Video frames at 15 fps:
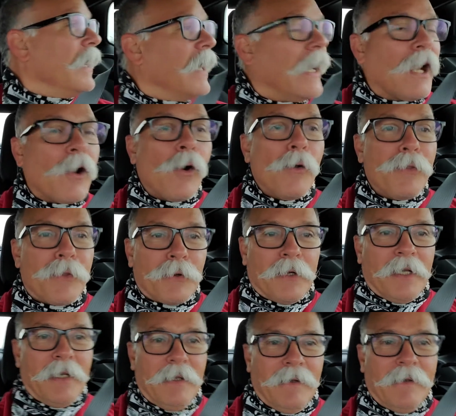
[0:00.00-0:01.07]
a
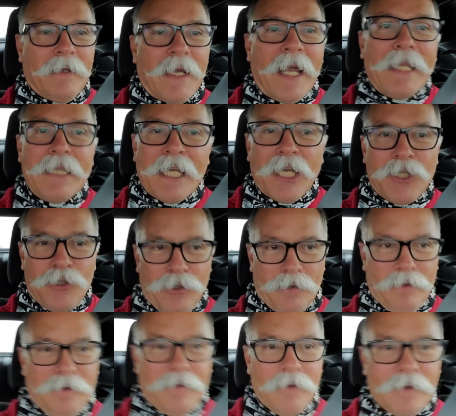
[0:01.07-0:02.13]
country, a nation,
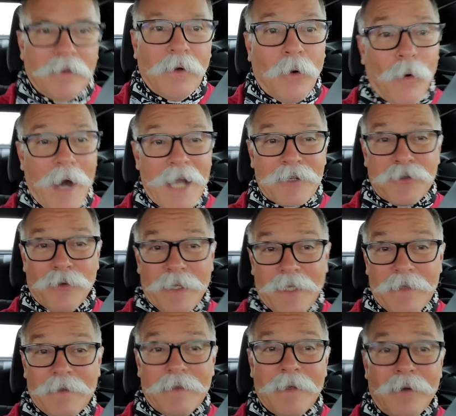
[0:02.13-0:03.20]
or actually
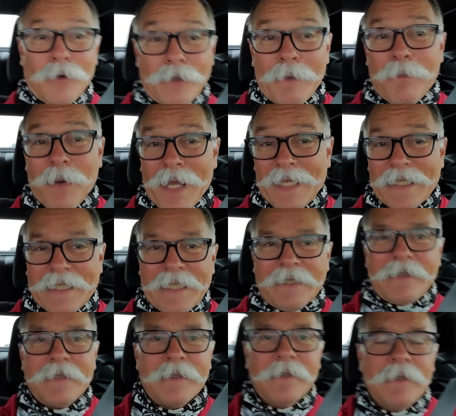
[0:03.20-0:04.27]
on the planet,
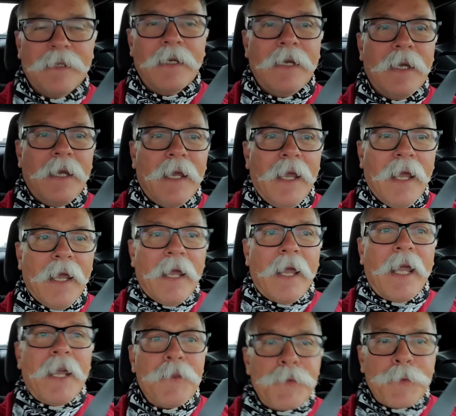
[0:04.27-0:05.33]

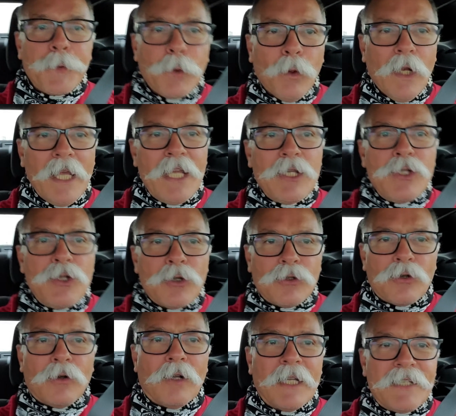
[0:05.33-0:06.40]
a truly
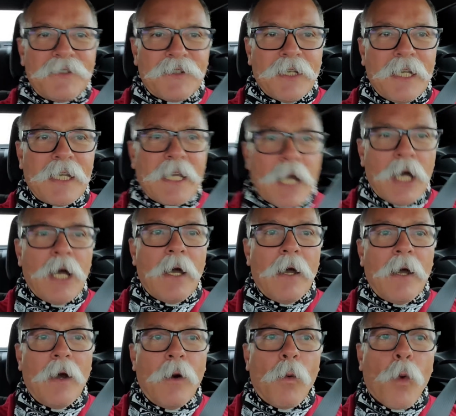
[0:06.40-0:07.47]
generalistic
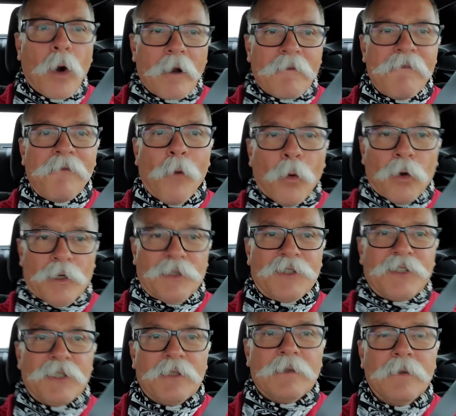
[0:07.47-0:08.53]

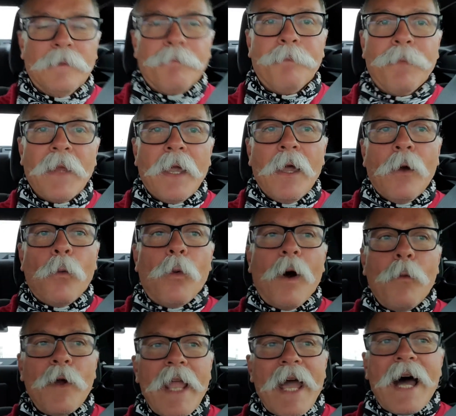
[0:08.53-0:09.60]
workforce. What
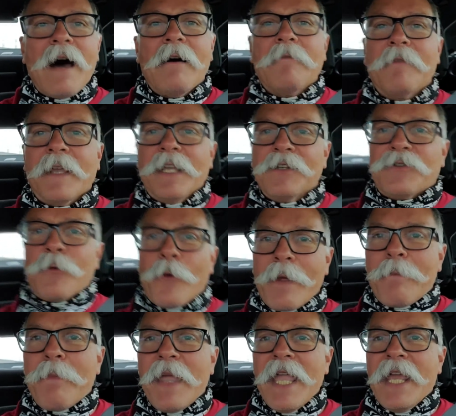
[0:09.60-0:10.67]
we have is
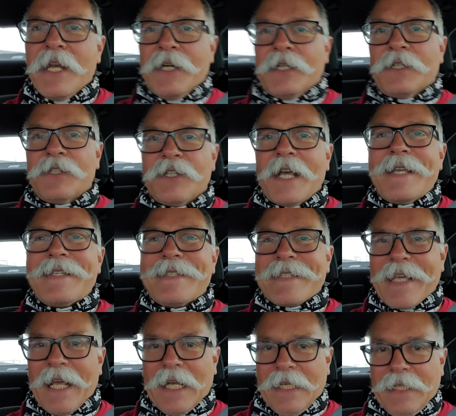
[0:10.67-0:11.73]
repeaters
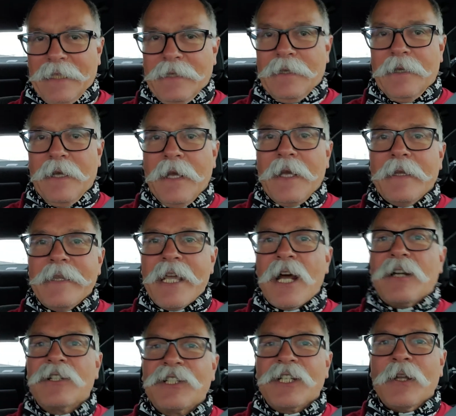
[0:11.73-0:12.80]
selling. They
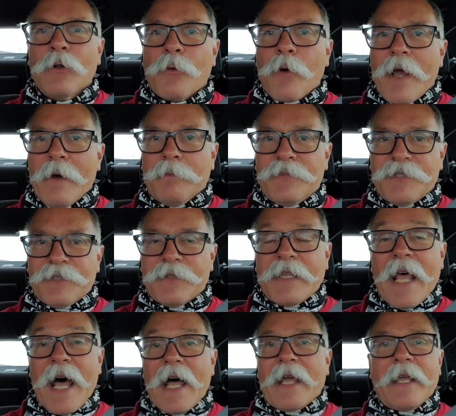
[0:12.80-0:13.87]
are sell reps.
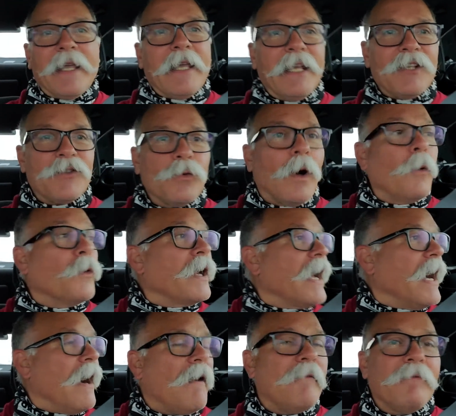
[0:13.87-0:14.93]
That is what we
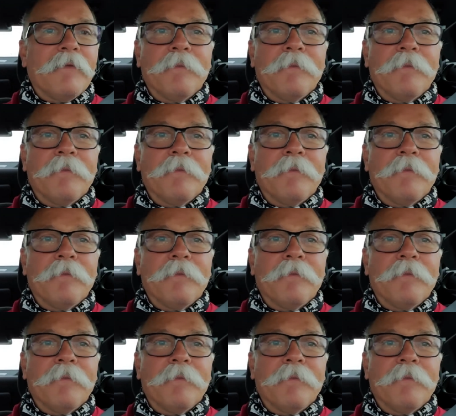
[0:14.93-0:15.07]
have.